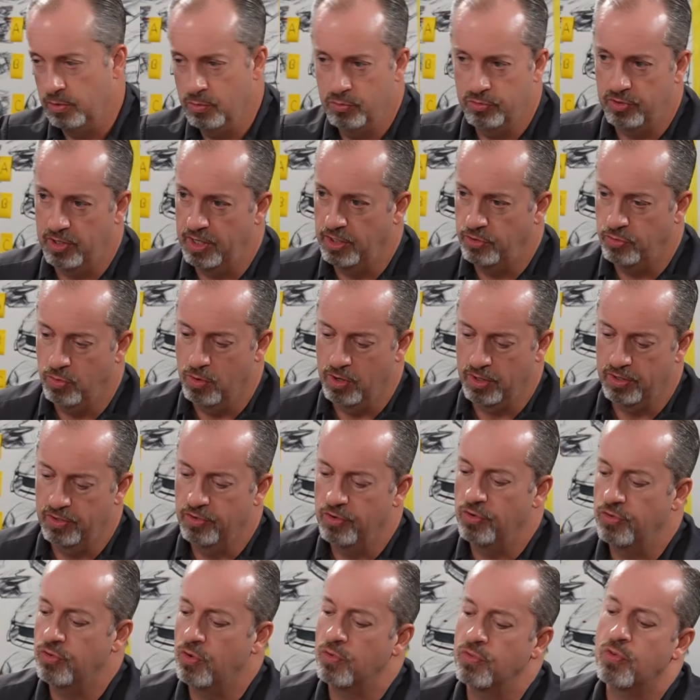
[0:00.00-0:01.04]
lose any torque.
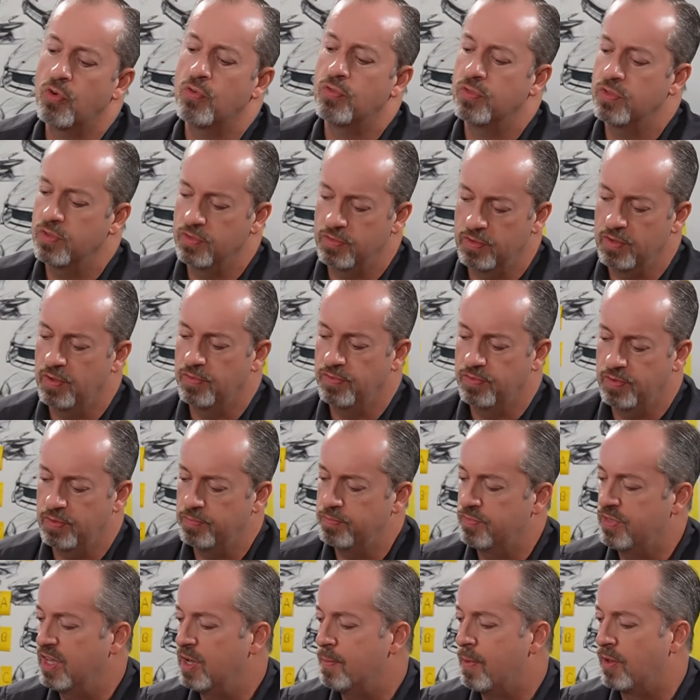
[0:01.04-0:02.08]

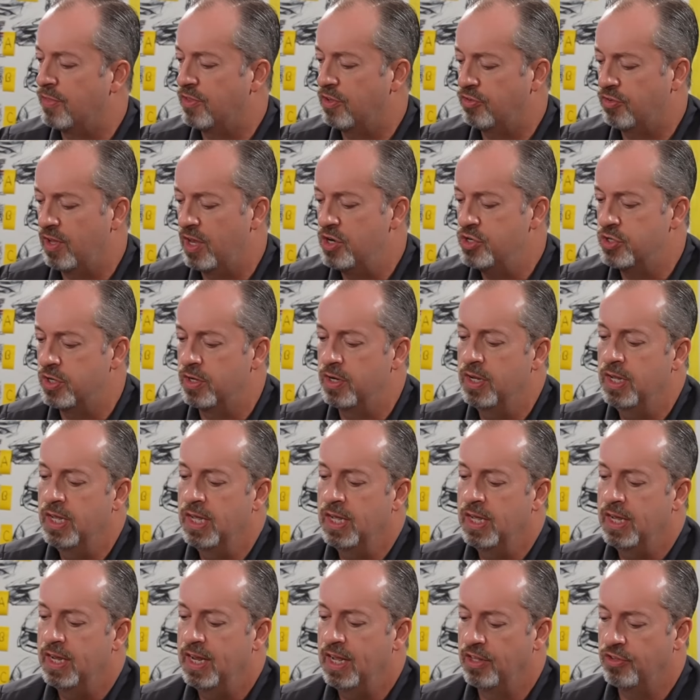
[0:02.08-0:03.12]
Think about this engine.
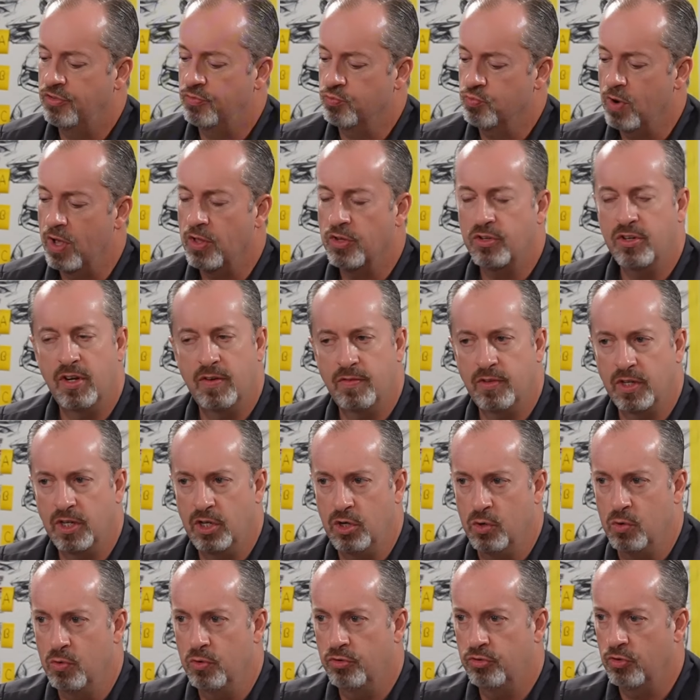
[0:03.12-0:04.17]
It's
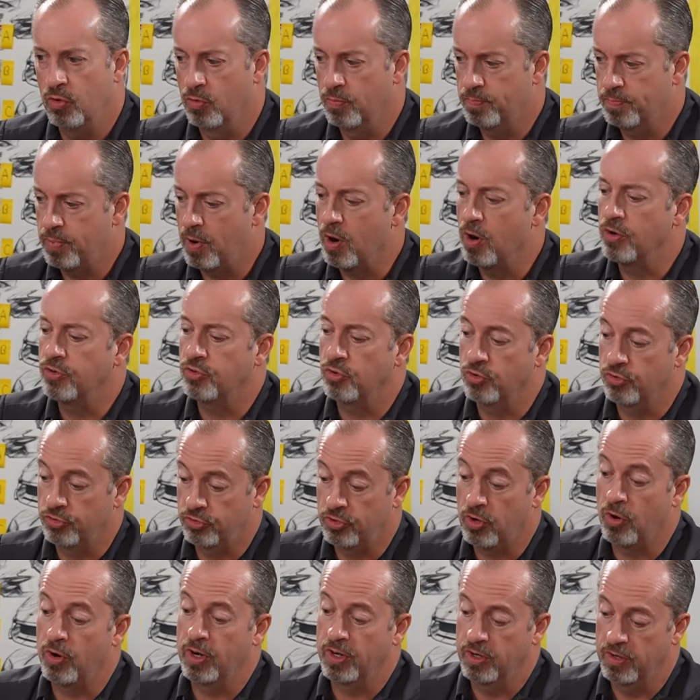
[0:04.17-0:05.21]
relatively new, so parts are
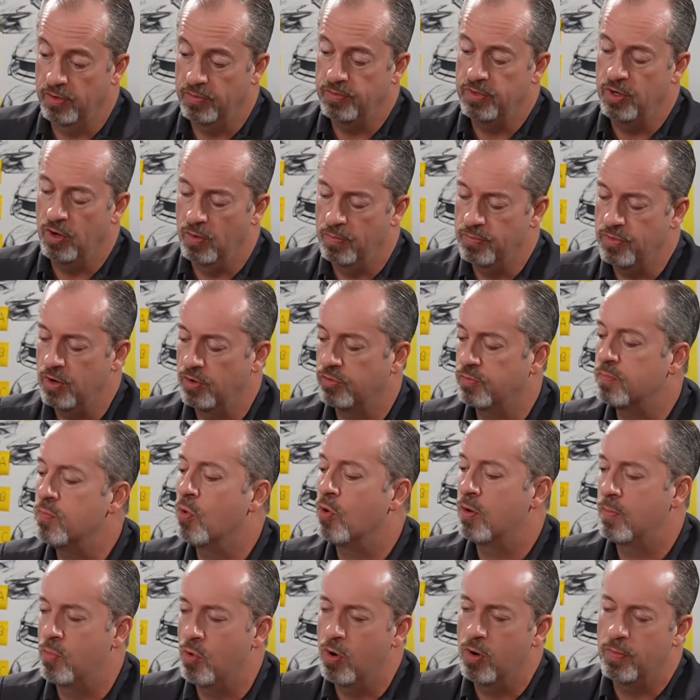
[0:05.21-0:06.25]
starting to, you know, there's
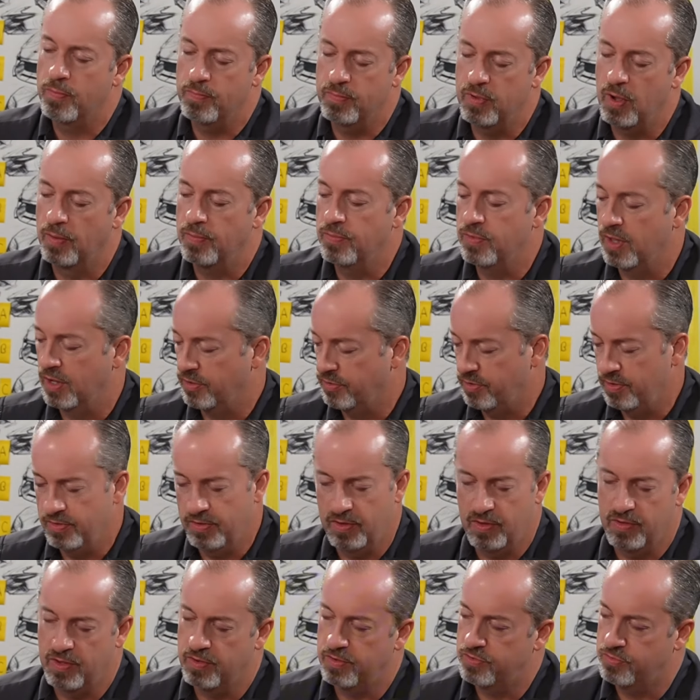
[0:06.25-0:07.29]
more and more, you know, like
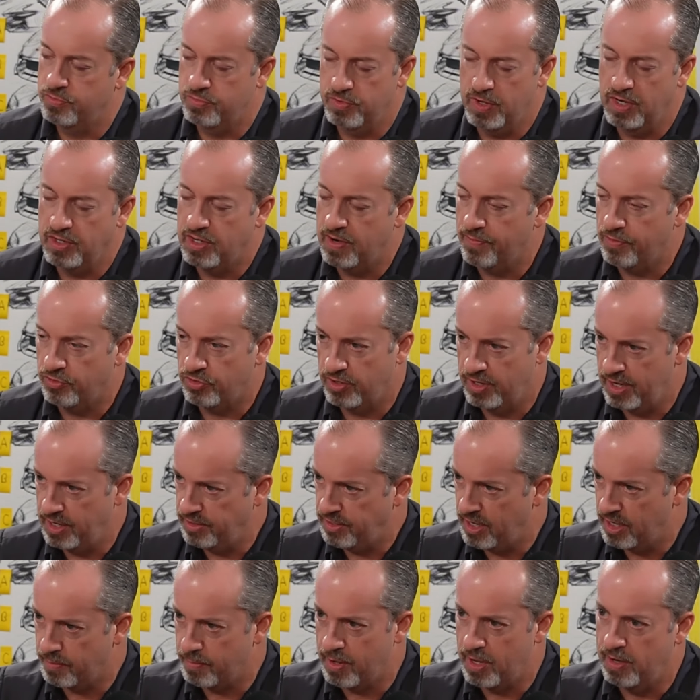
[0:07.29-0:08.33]
the difference in
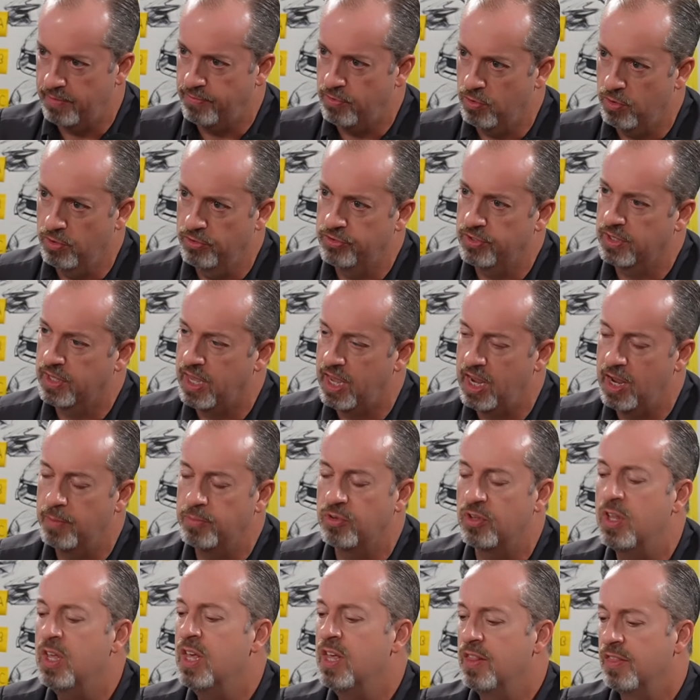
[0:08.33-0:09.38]
intake manifolds and
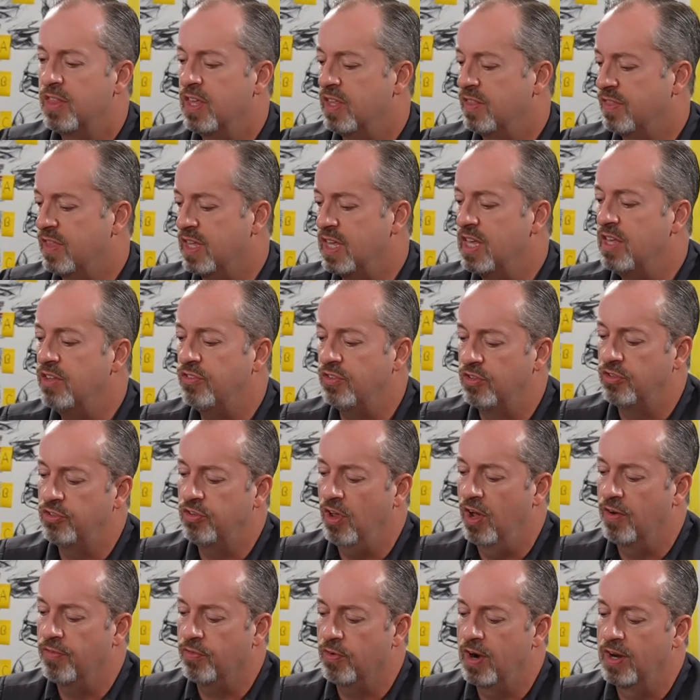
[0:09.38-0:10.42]
cams, the easy
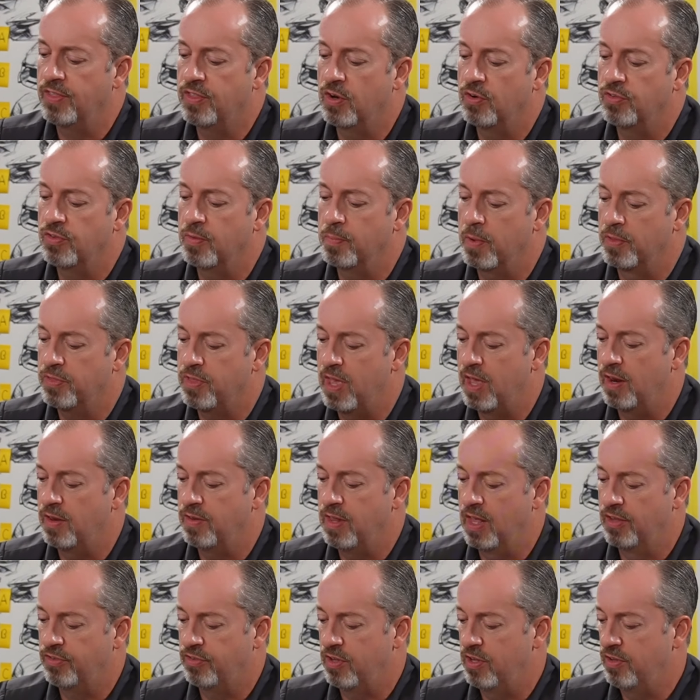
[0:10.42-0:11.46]
stuff, right? But
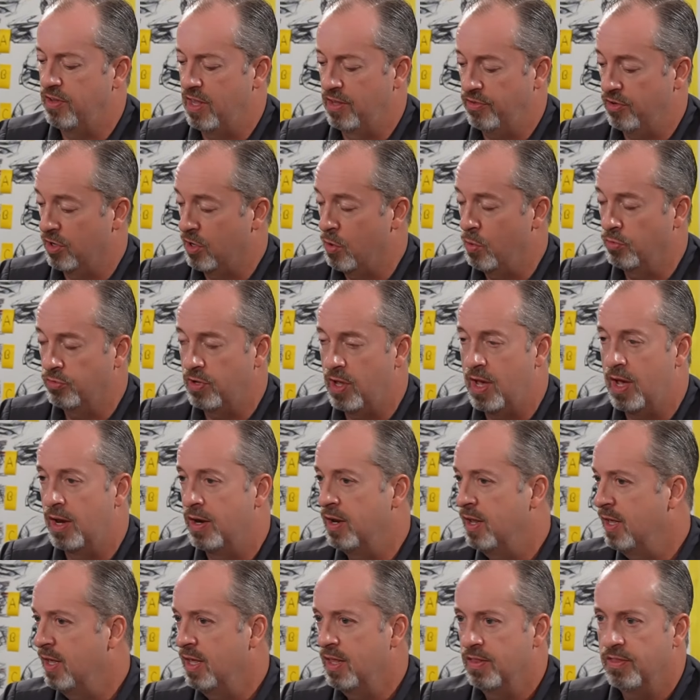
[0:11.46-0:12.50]
that as it goes
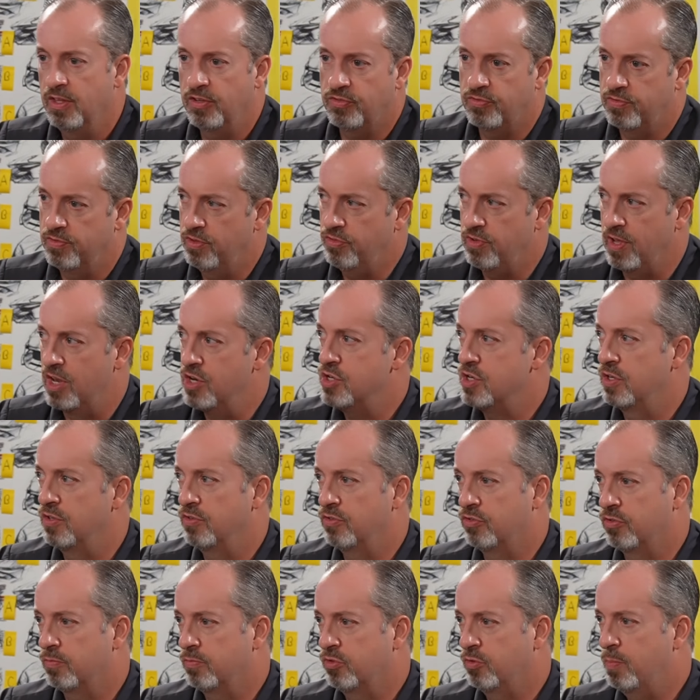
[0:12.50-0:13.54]
on, this
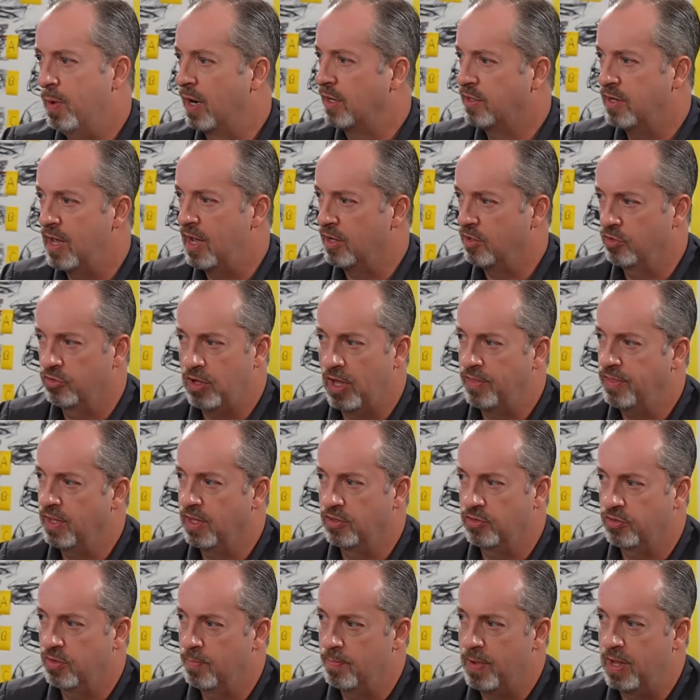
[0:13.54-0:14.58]
engine's spectacular. I
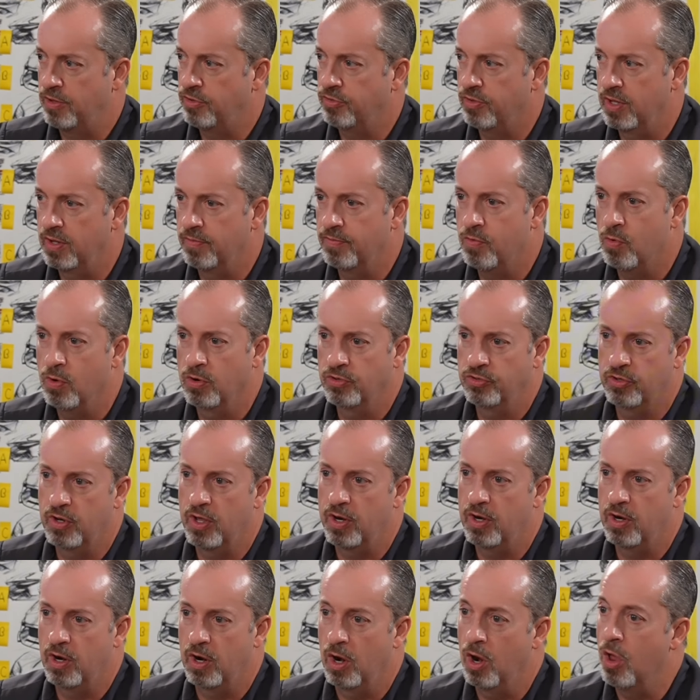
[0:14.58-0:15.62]
think it's the best thing Ford's
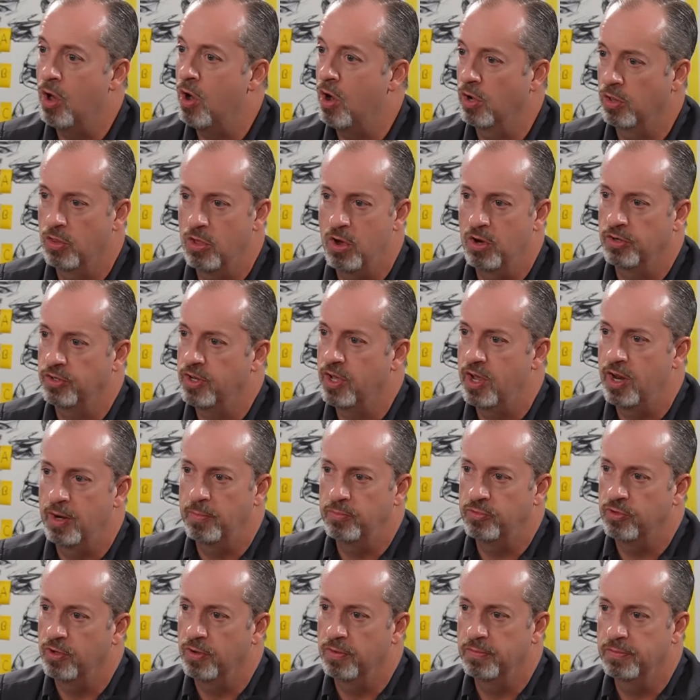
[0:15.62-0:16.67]
done in a long, long time. So